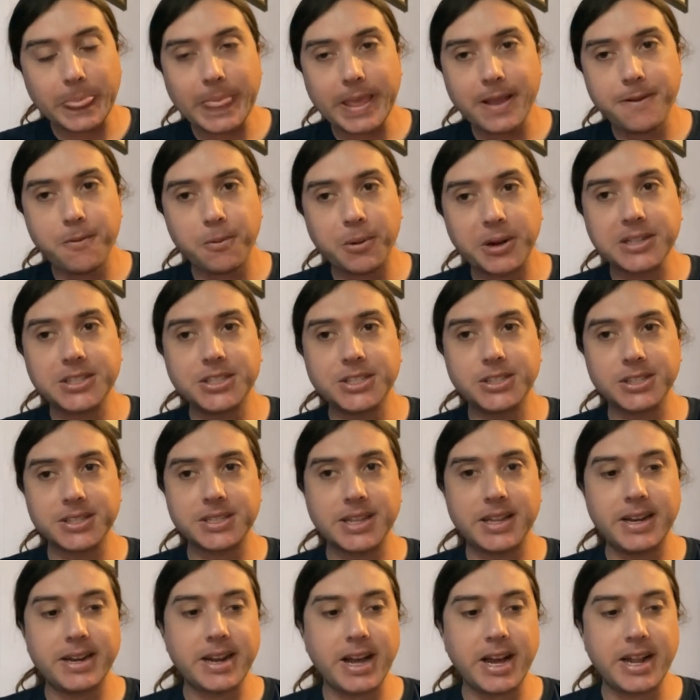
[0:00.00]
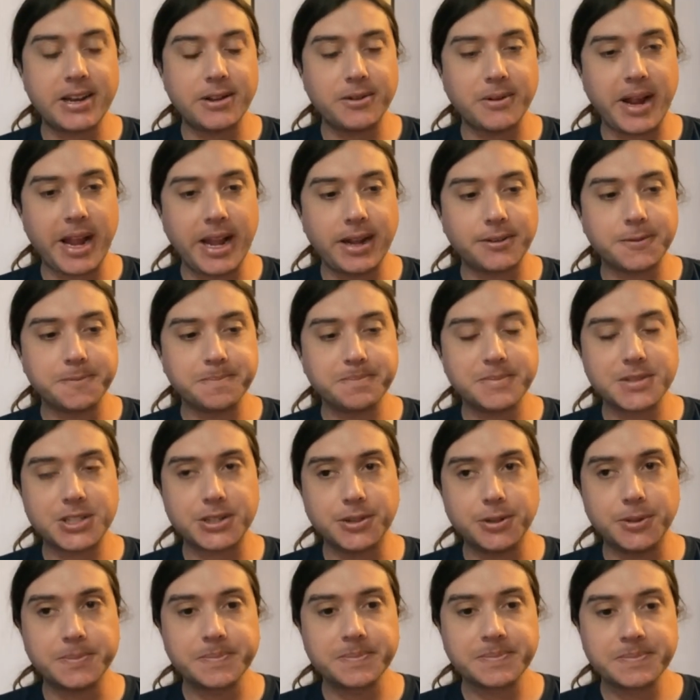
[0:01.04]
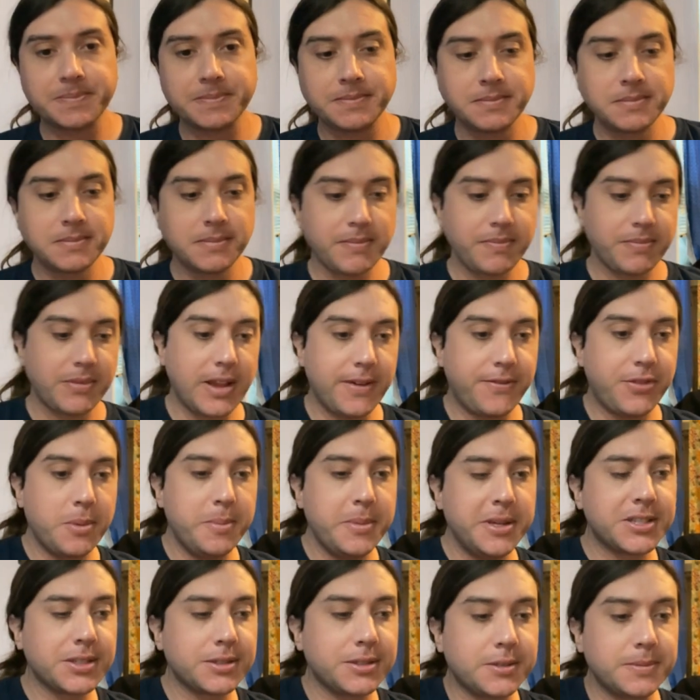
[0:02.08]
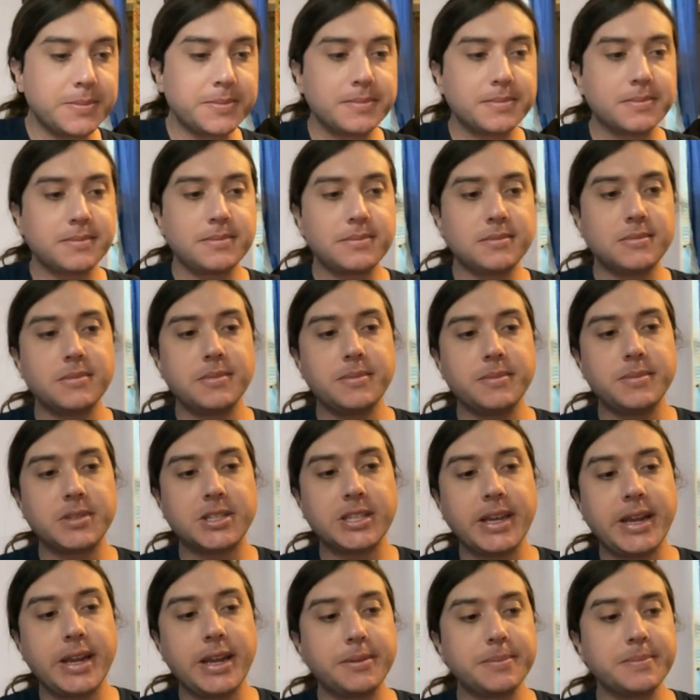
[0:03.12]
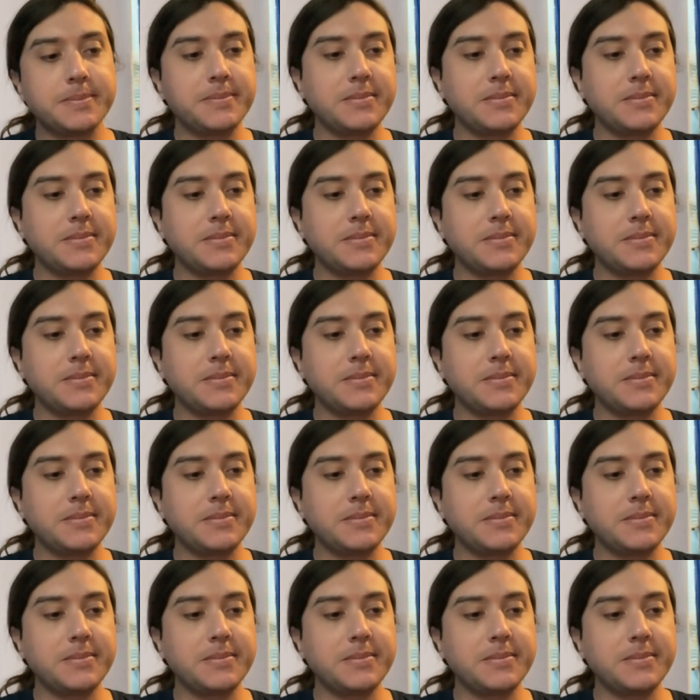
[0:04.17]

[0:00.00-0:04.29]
where it's just at a 9 degree angle. So if the missile, say,